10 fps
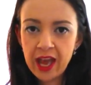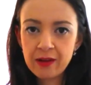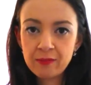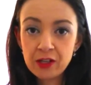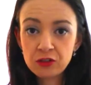
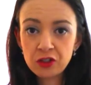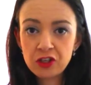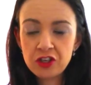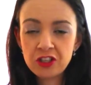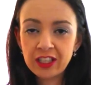and my daughter,
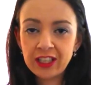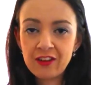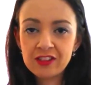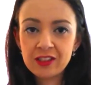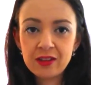who usually
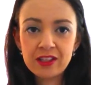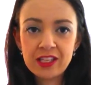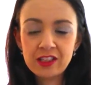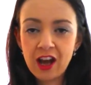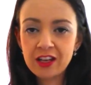loves
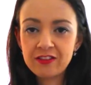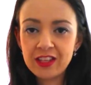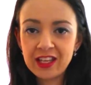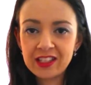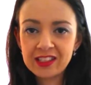these kind of
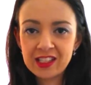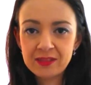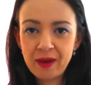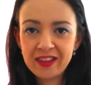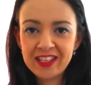things,
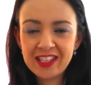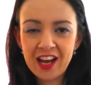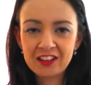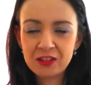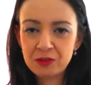spat these
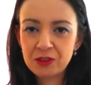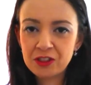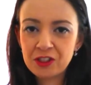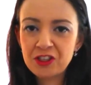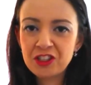out because they were
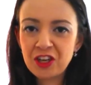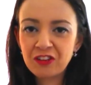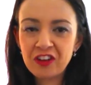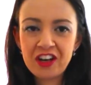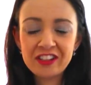just too
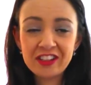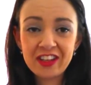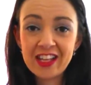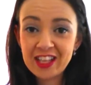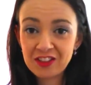strong for her. So
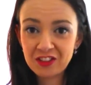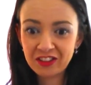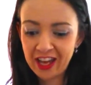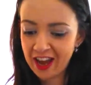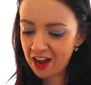that's how
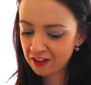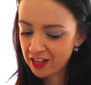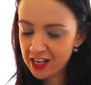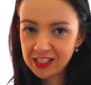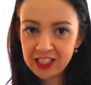strong they are,
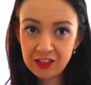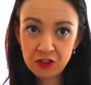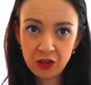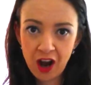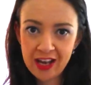to
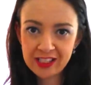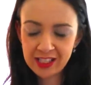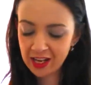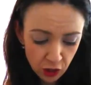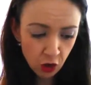give you an
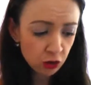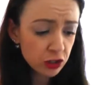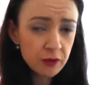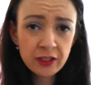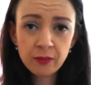idea.
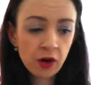Also in the